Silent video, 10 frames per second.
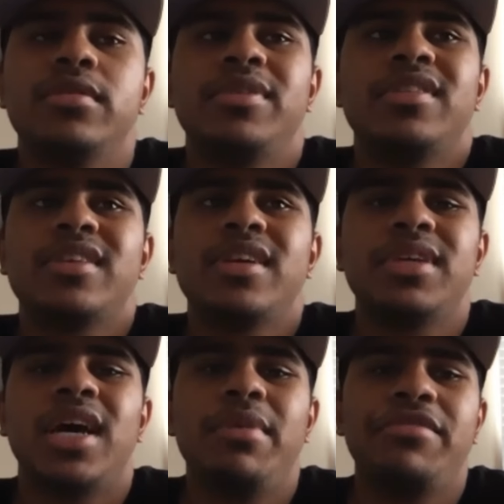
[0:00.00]
But at the same
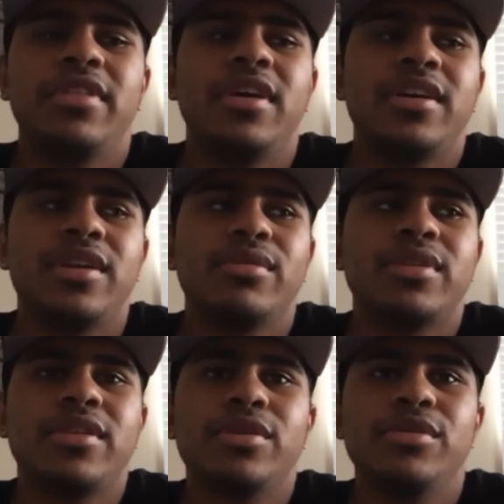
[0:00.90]
time, I feel like it's
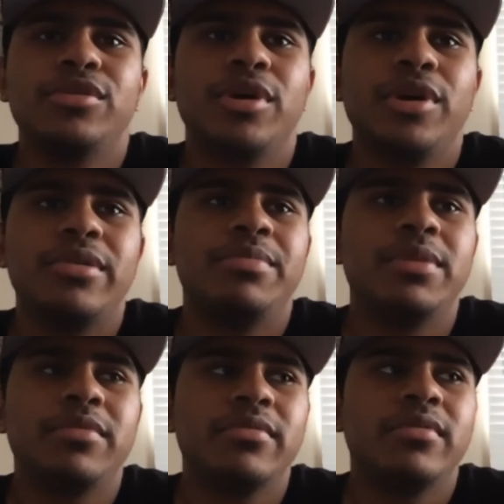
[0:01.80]
something new to Toyota
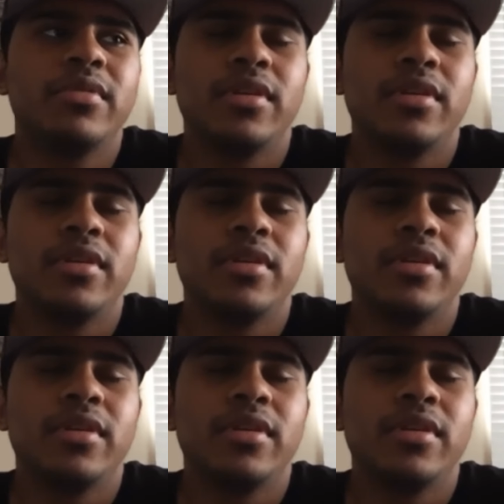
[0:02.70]
people